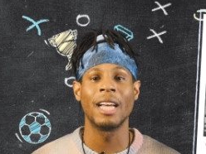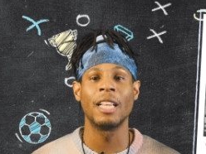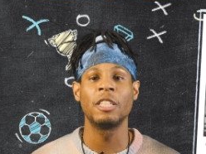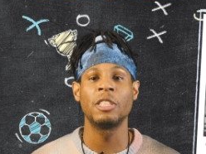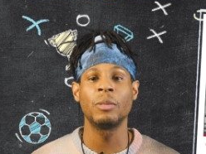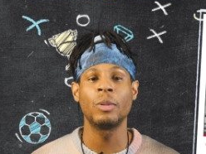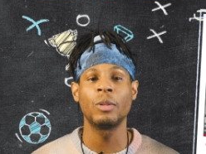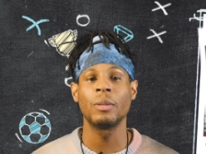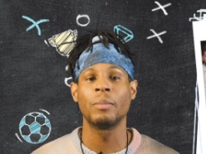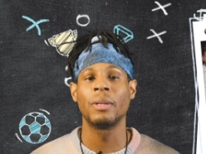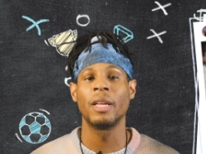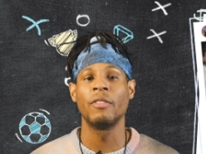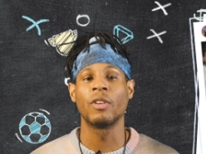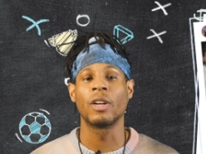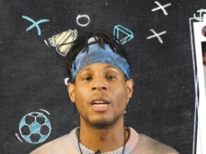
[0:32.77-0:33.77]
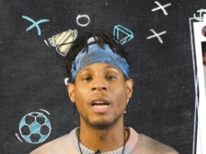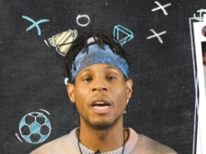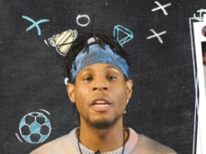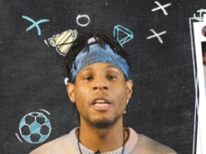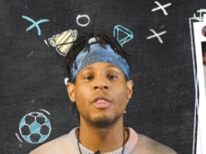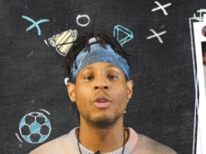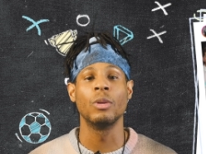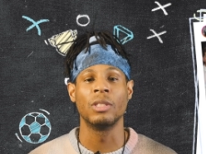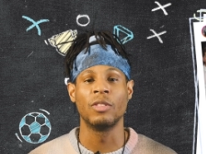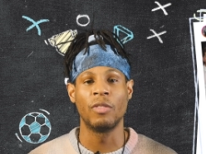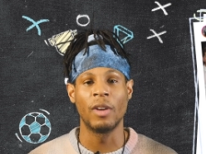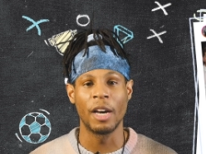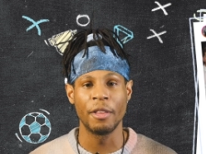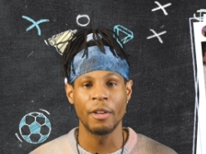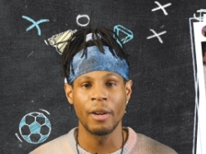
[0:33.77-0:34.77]
eligible to play for Ghana through his
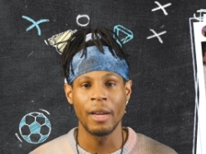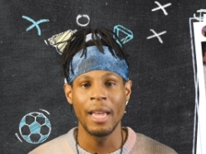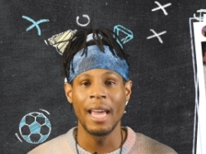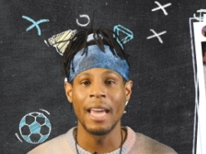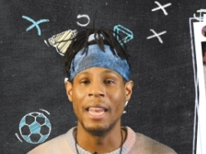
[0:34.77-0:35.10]
father,